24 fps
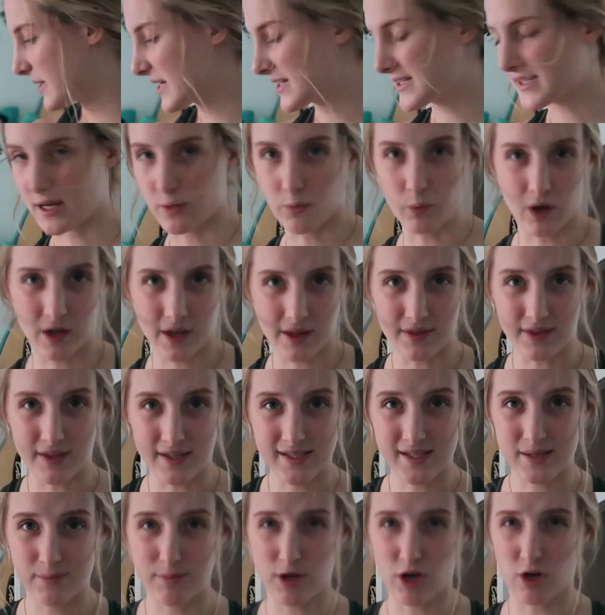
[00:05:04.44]
because I wanted
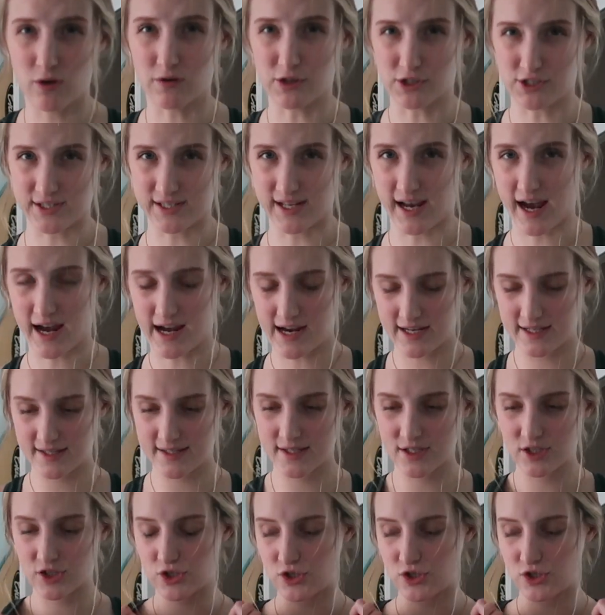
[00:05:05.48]
this to be oversized.